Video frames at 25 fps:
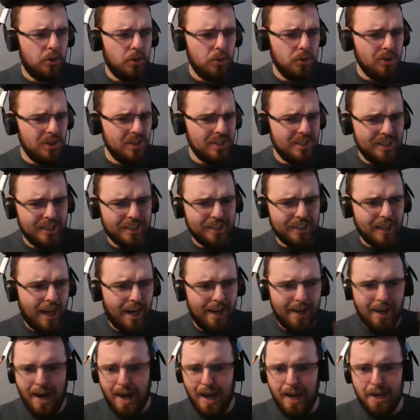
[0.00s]
Who is this
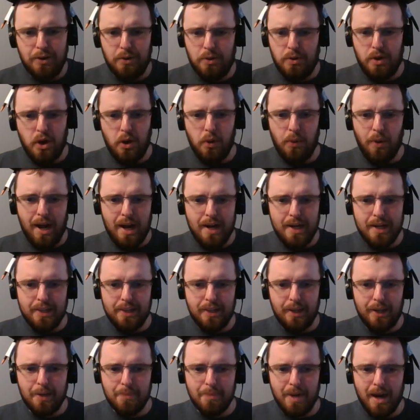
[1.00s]
guy? I don't know
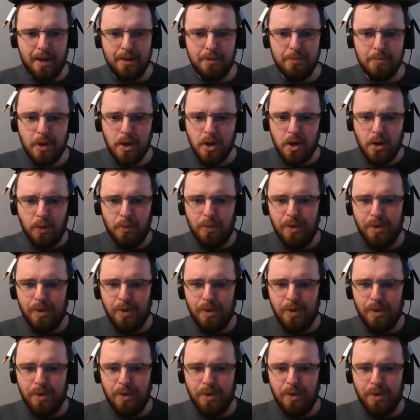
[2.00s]
anything about him.